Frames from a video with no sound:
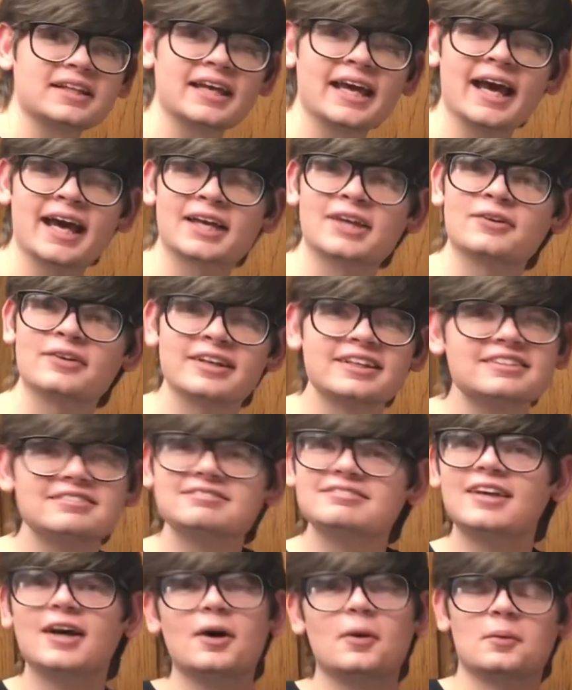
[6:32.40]
accurate?
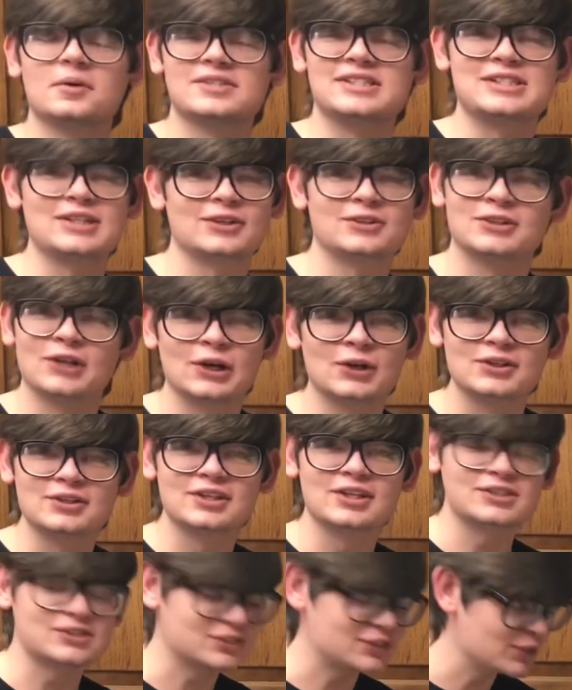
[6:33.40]
Was there dirt in
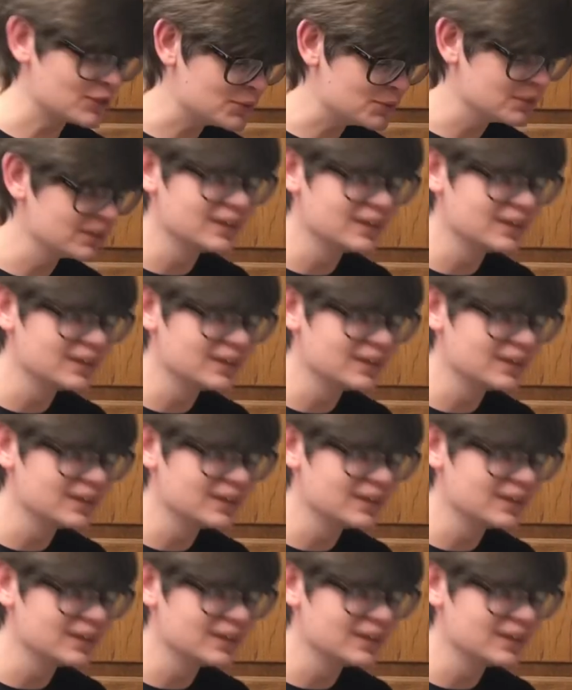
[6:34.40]
the stew?